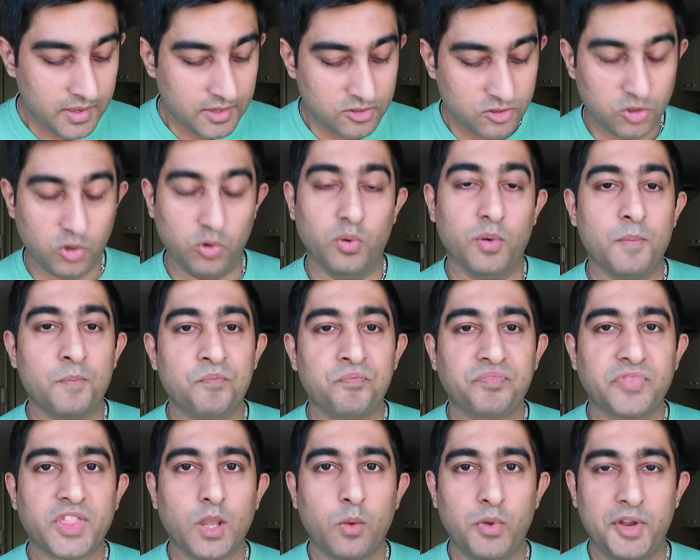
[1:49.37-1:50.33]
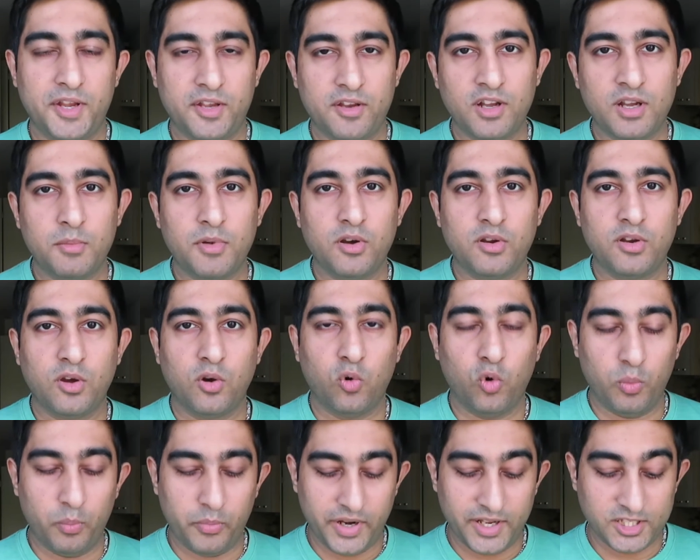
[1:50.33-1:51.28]
So when you talk about
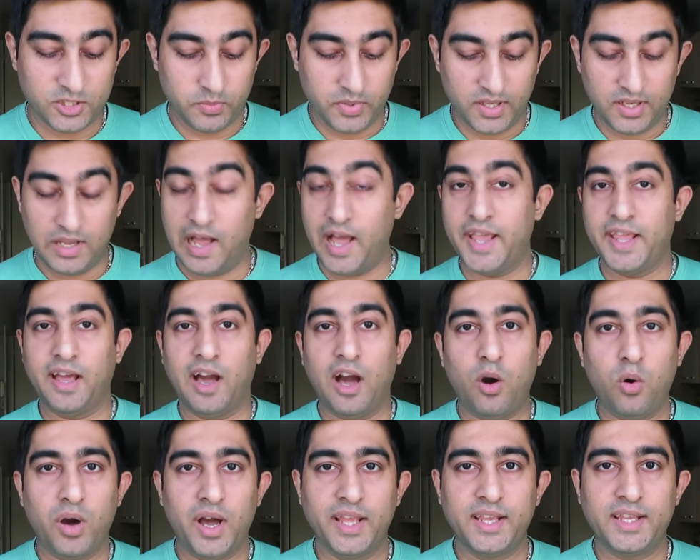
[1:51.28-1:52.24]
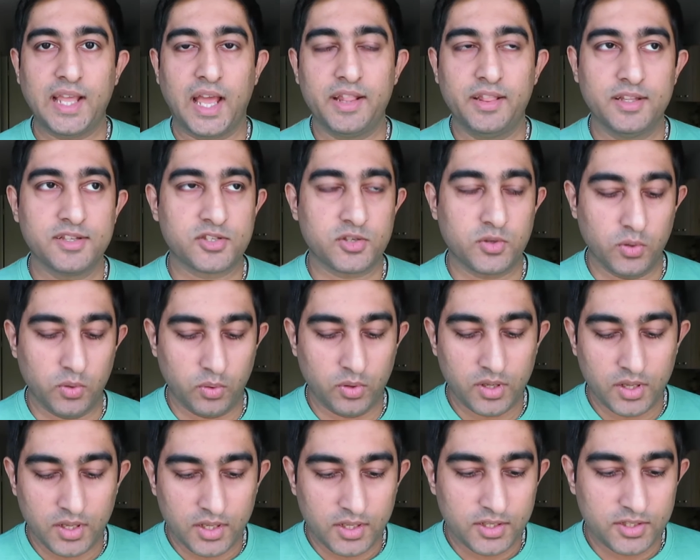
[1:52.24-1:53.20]
home rents being high, how high can this go?